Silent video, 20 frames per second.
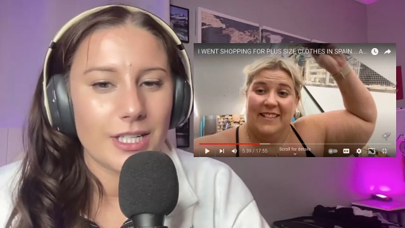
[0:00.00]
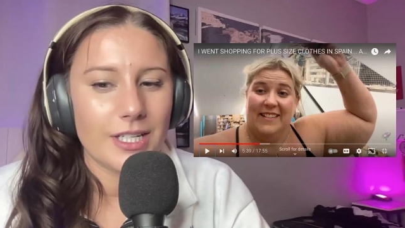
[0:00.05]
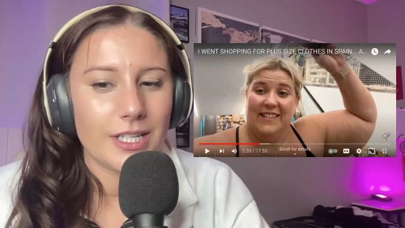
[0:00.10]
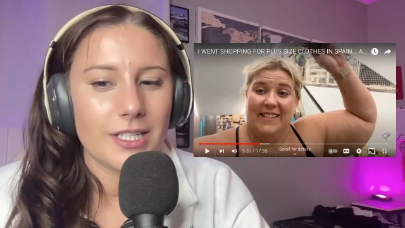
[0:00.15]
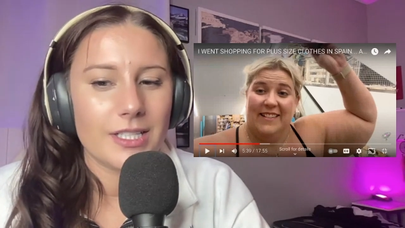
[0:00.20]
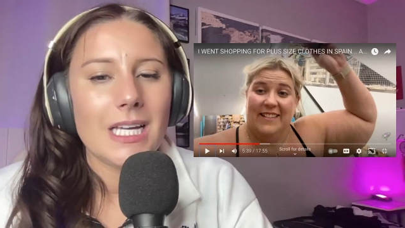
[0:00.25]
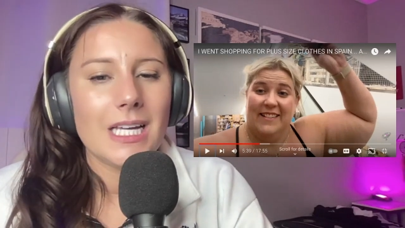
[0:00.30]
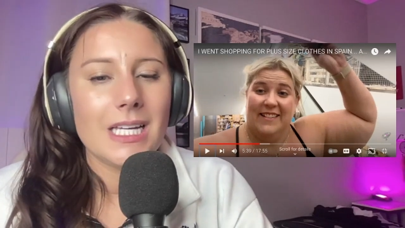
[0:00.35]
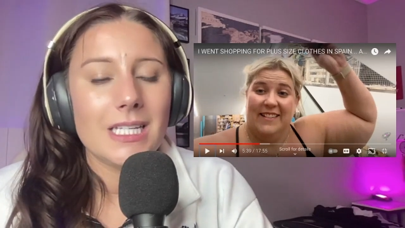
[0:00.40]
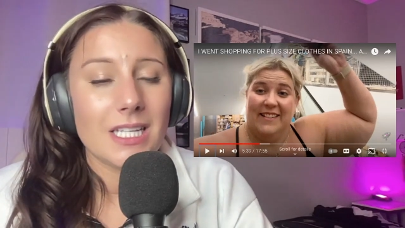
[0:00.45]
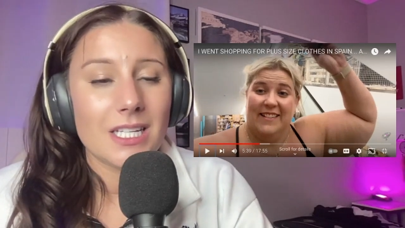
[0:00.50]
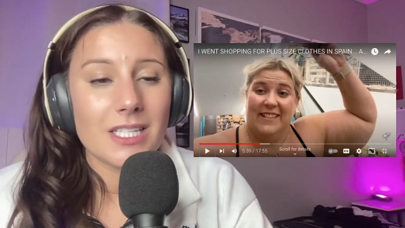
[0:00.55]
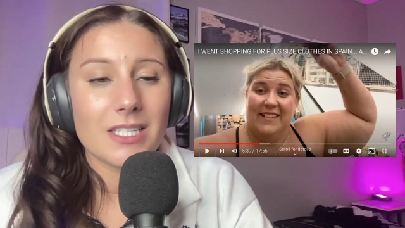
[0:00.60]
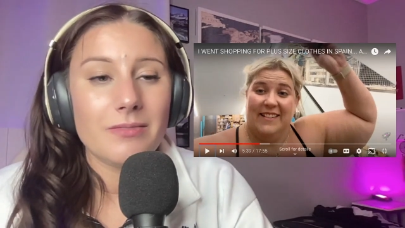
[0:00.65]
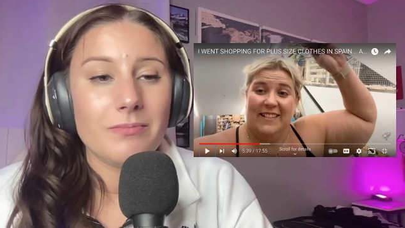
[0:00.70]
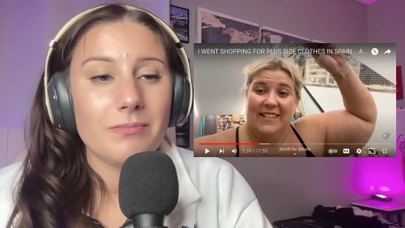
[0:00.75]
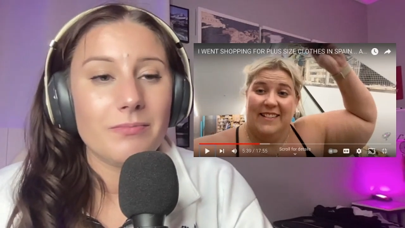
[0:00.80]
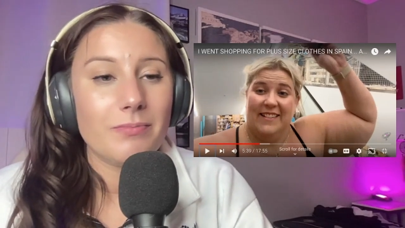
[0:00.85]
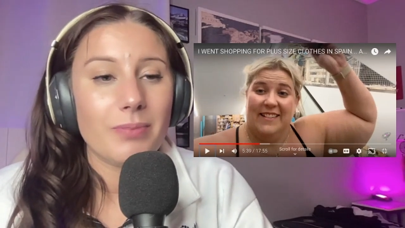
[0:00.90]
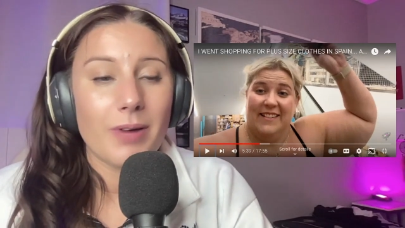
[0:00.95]
Speaker 1: is. It
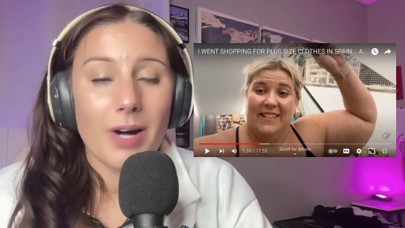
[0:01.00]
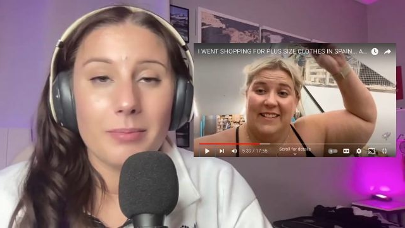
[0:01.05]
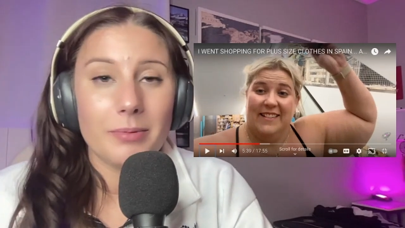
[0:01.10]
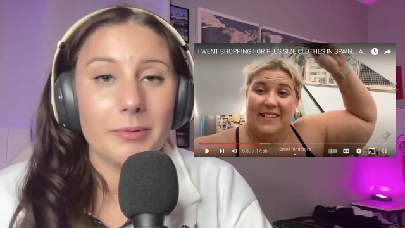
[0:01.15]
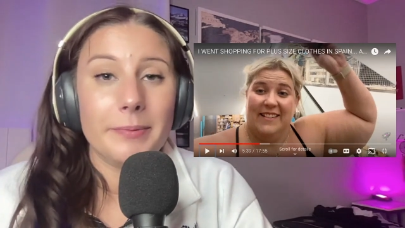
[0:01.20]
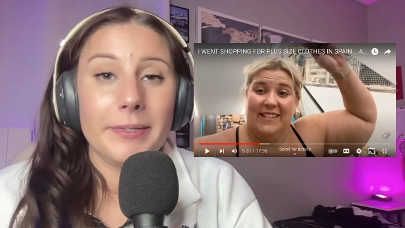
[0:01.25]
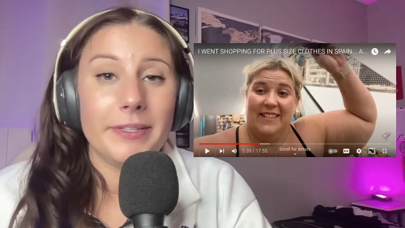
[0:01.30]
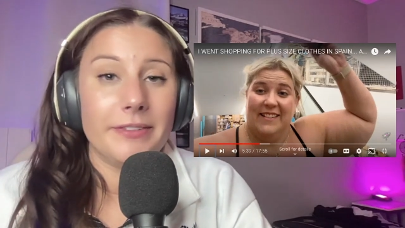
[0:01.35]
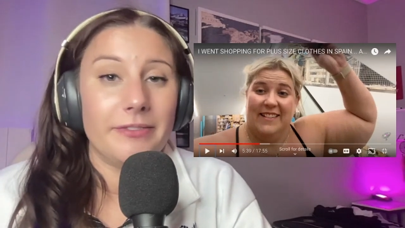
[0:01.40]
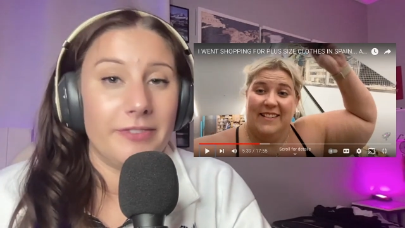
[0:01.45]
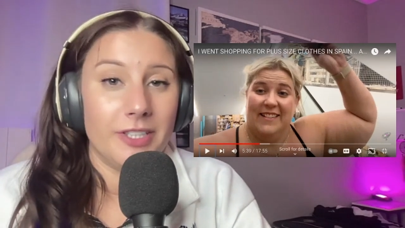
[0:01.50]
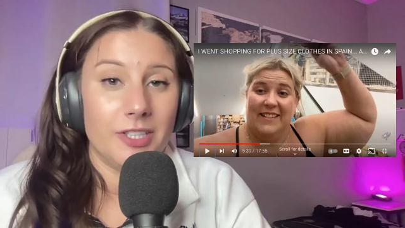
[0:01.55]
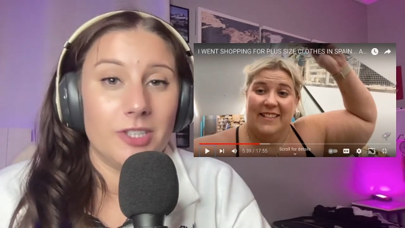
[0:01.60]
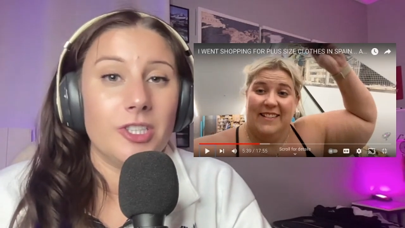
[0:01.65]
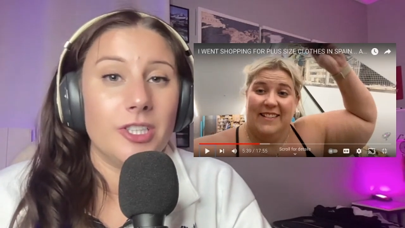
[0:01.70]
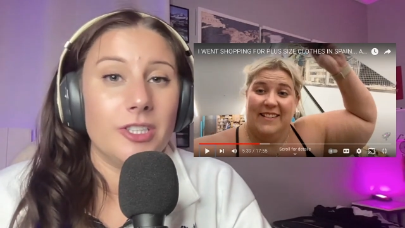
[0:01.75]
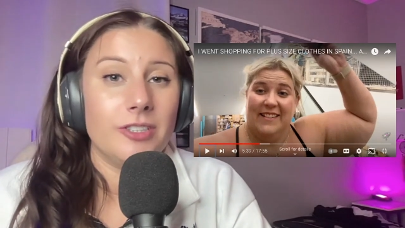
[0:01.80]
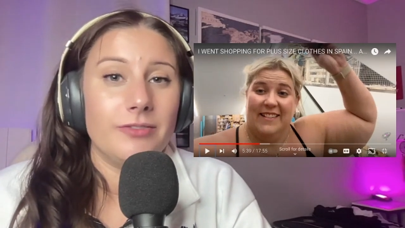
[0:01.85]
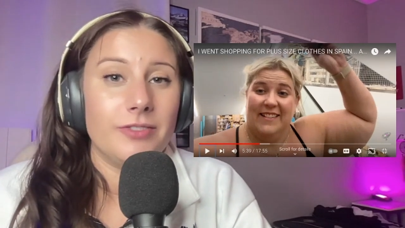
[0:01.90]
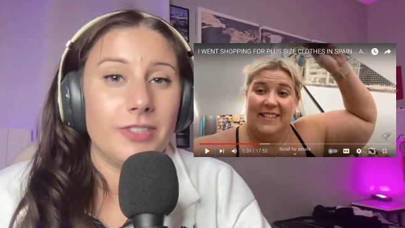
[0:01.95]
doesn't probably feel
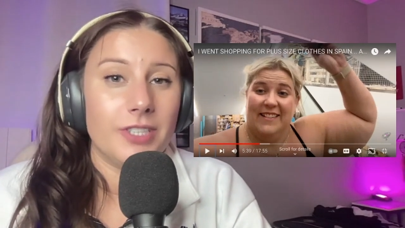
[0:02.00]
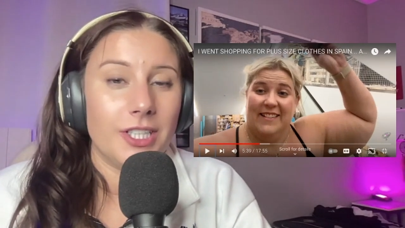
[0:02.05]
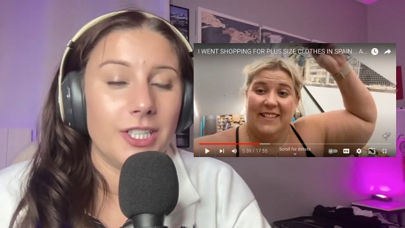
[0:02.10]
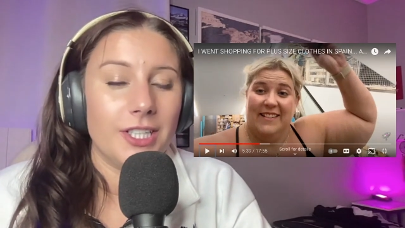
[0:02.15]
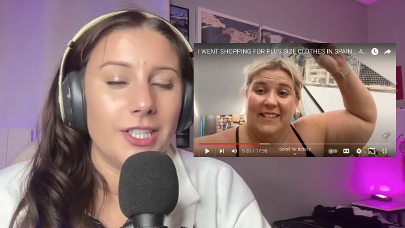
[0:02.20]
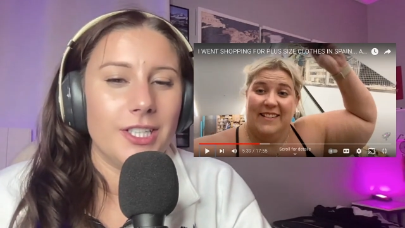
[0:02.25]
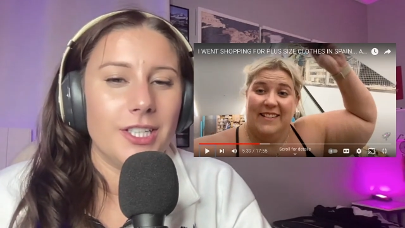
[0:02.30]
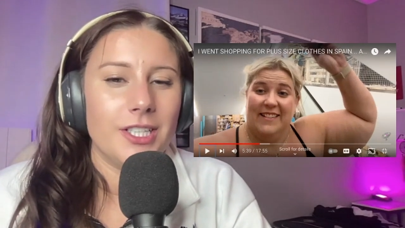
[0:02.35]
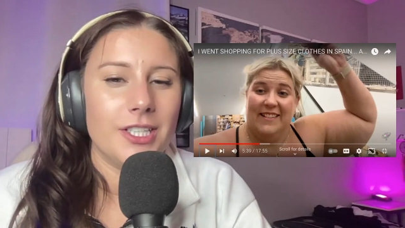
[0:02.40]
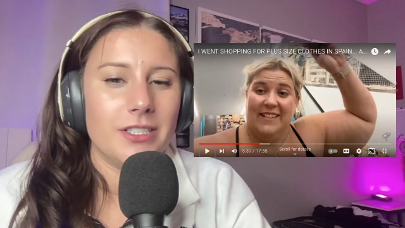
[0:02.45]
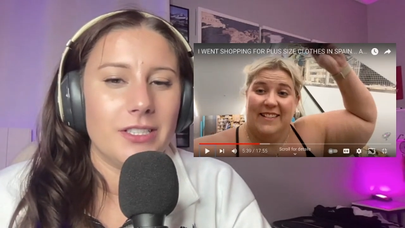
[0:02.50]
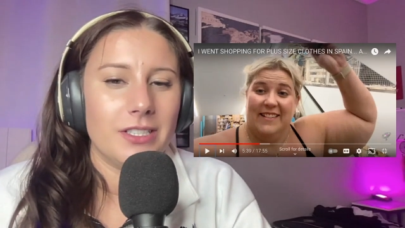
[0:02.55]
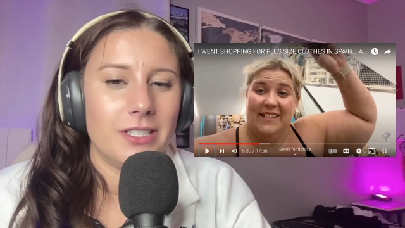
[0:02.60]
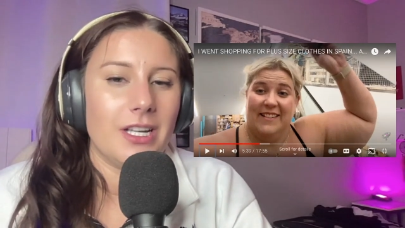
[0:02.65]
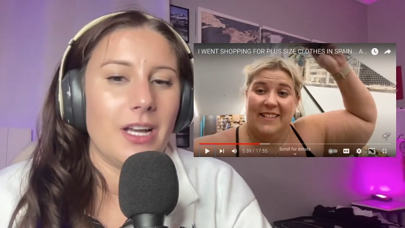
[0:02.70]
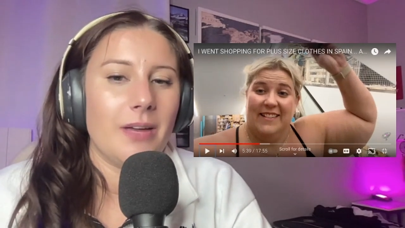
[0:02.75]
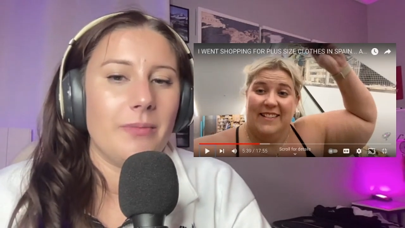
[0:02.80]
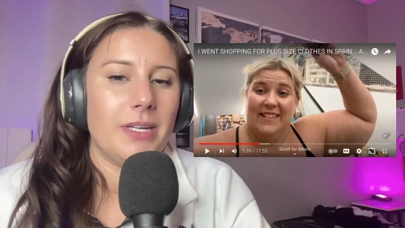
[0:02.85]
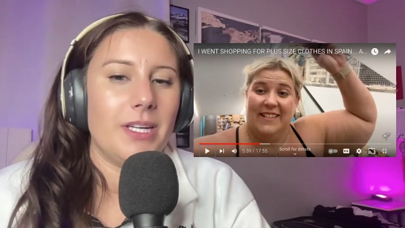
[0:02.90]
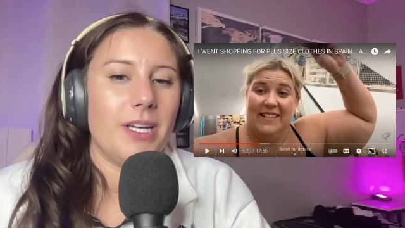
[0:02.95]
good for her to
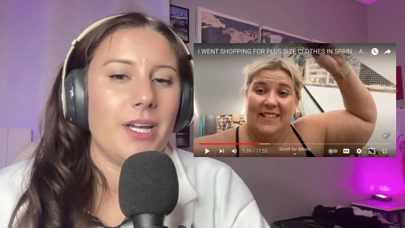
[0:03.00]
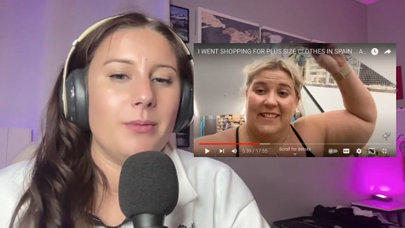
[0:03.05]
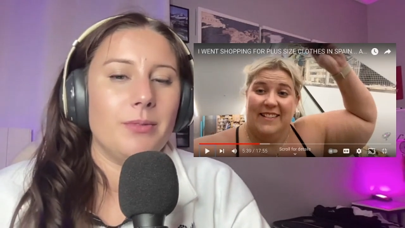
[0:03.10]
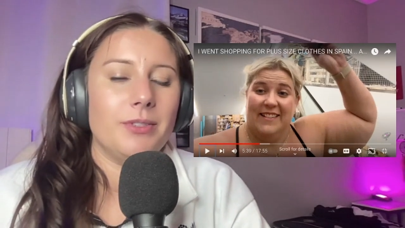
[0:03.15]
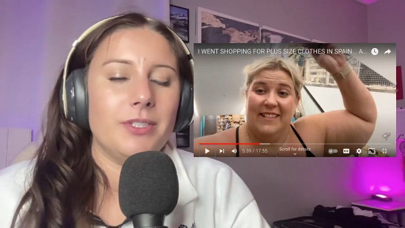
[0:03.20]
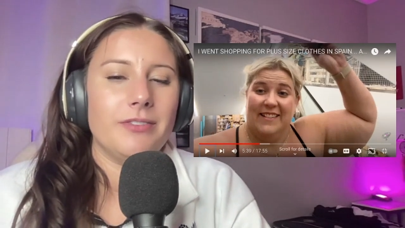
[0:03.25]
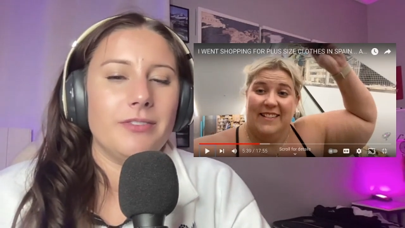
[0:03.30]
not be able to